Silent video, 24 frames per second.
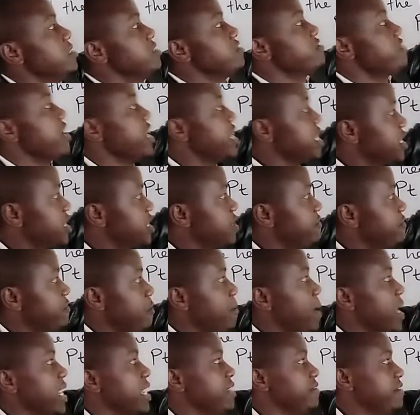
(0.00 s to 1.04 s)
raised
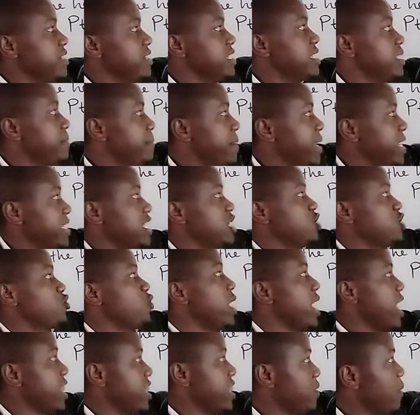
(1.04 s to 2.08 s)
from a given temperature to
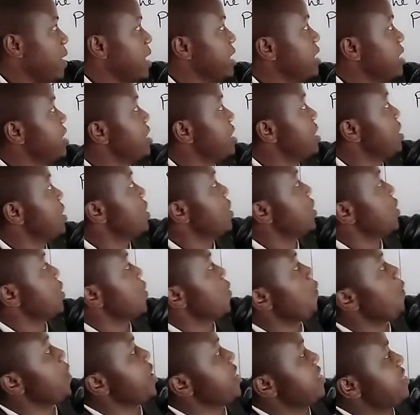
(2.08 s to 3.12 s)
another one
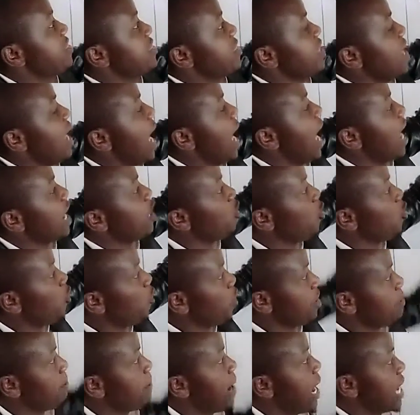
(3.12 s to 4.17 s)
with a
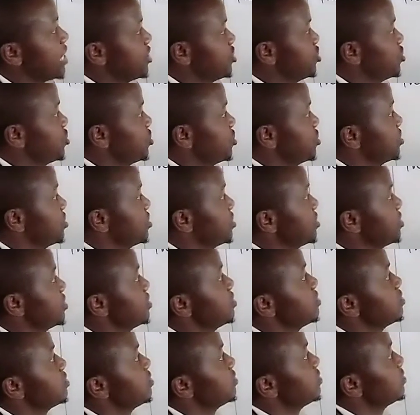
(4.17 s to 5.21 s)
known mass.
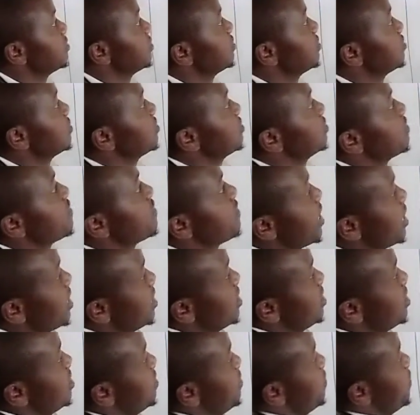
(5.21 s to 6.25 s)

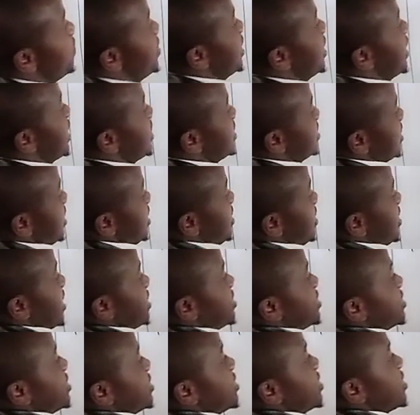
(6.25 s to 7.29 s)
Then we can say
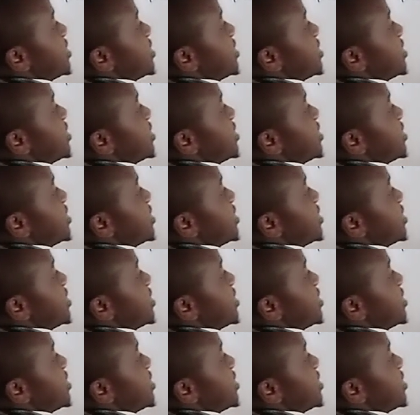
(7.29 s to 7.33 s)
that